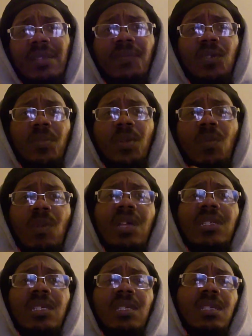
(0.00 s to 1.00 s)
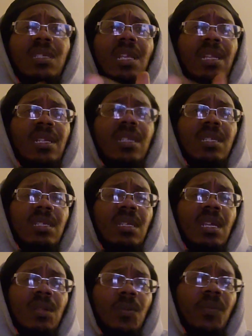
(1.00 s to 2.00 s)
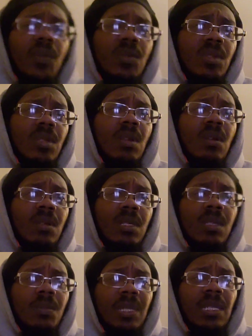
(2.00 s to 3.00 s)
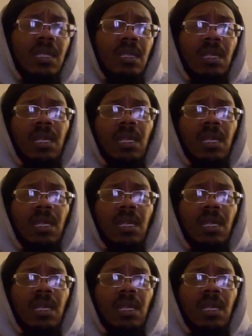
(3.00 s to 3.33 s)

if you've been watching the SANETER's channel for as long as me,